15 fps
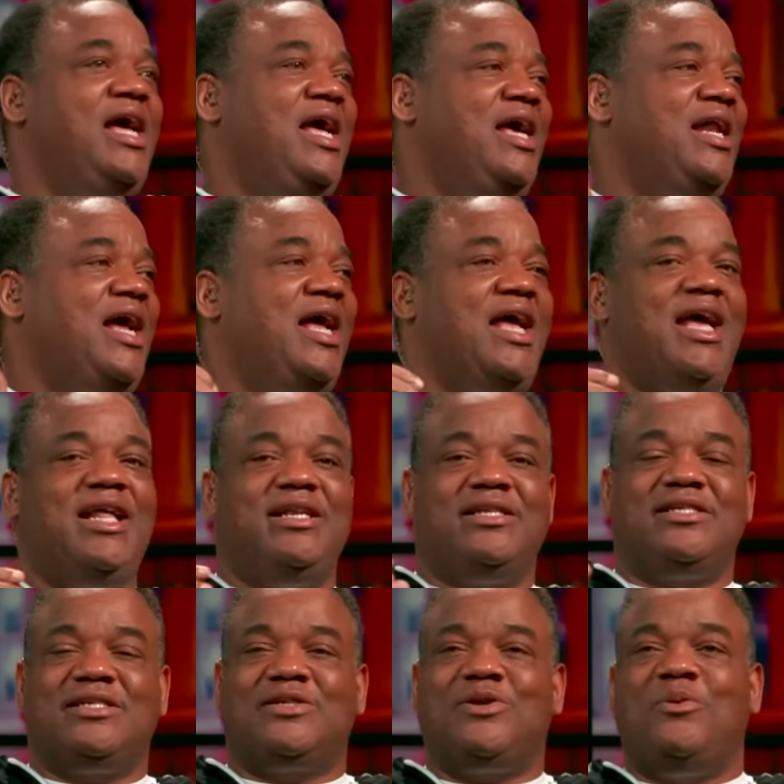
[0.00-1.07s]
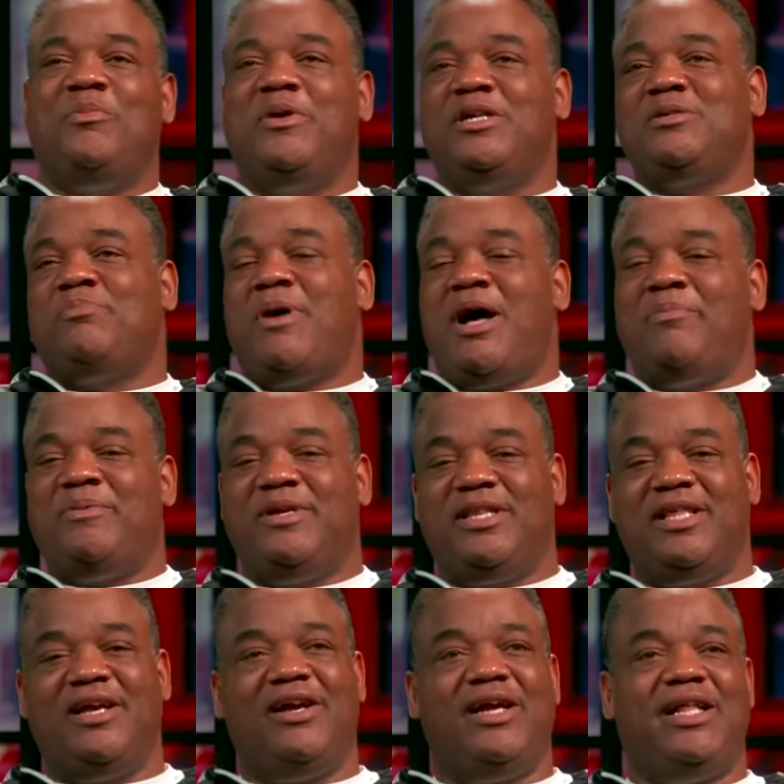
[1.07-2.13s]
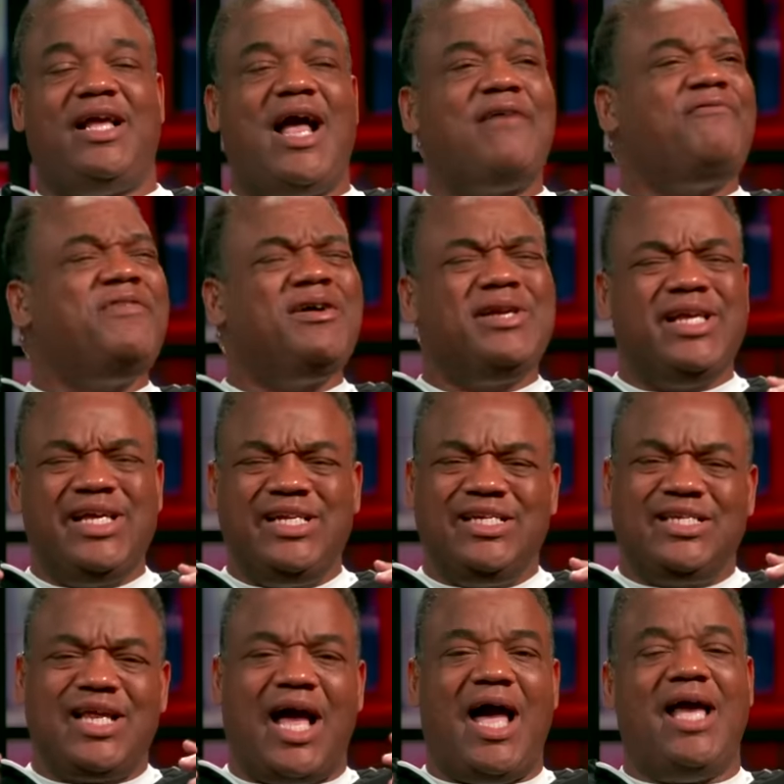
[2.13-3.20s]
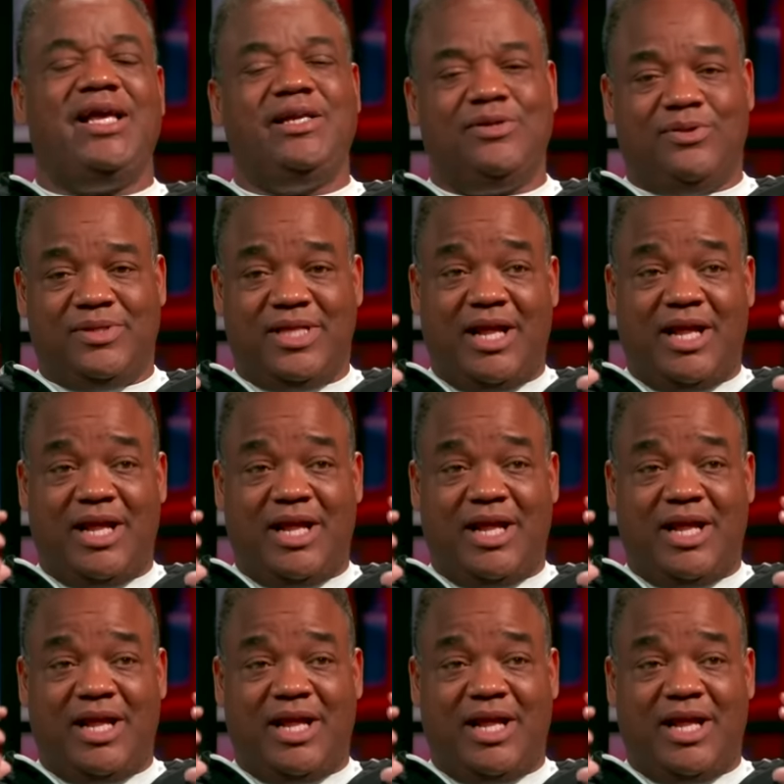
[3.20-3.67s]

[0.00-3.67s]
and I had so much popularity. I felt entitled.